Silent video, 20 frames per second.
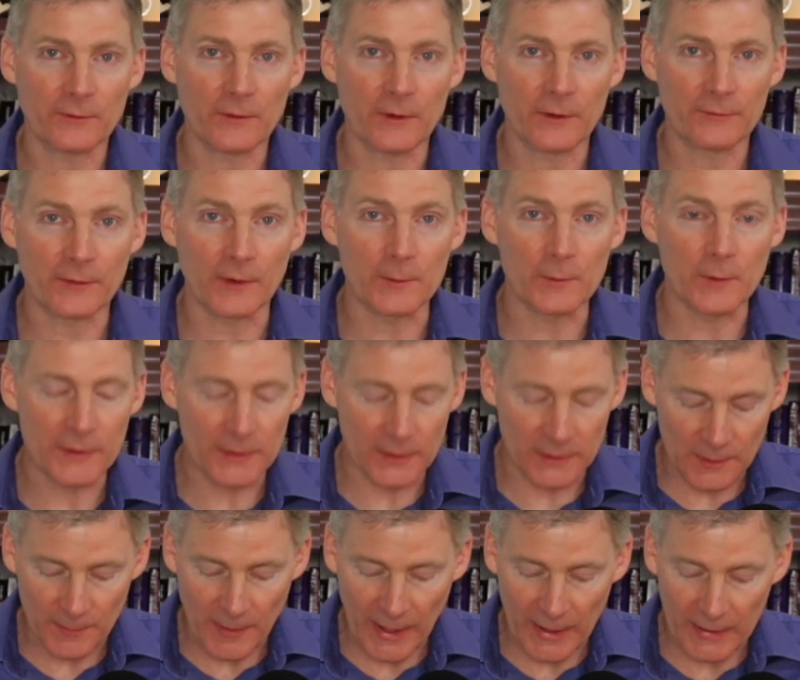from within
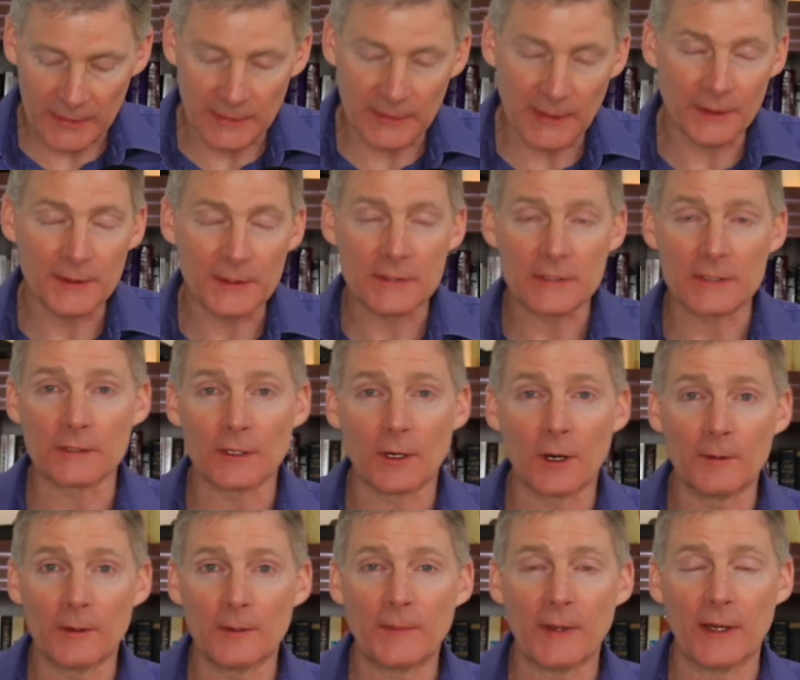the body. Now, this is a
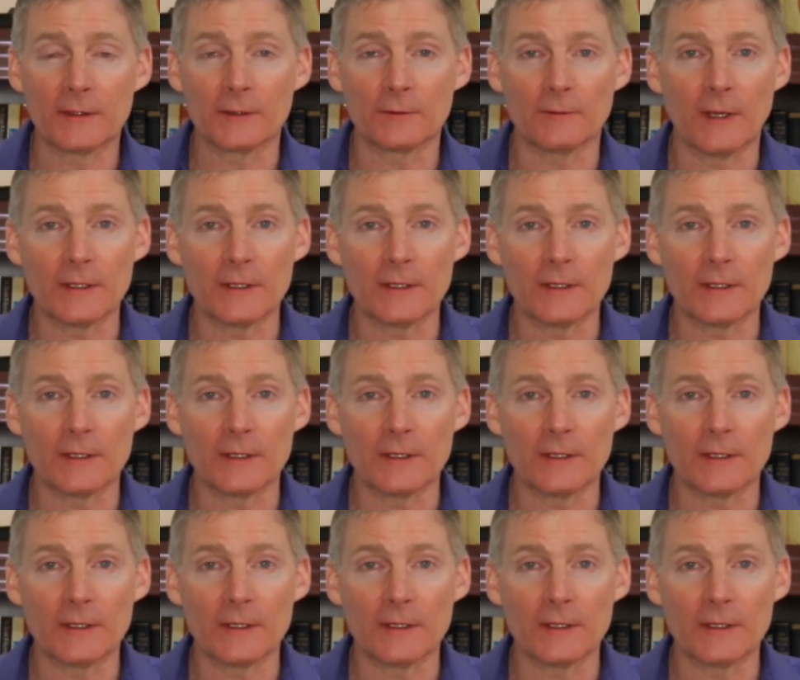homeopathic